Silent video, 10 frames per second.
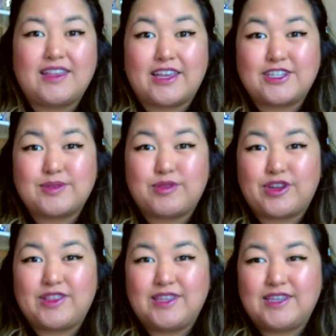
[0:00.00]
like to
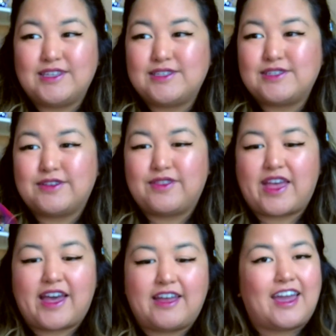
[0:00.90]
bring these so
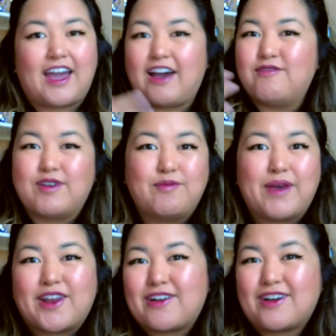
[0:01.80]
that I have a
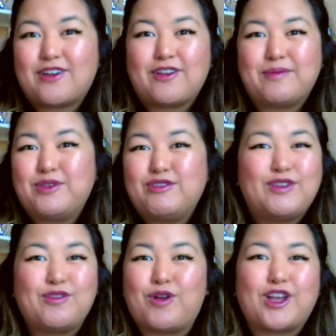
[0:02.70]
better
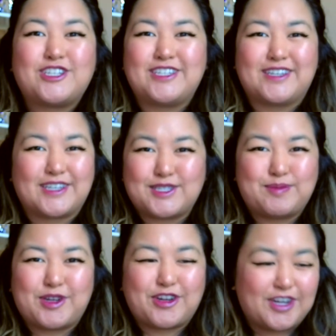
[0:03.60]
movie watching
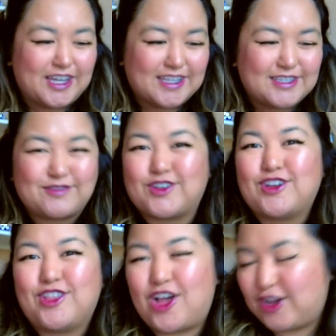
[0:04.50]
experience for
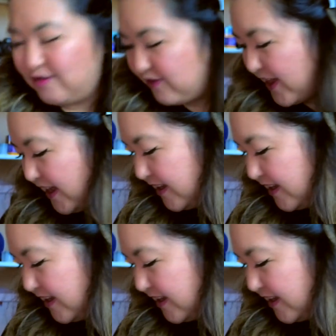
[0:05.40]
a long flight.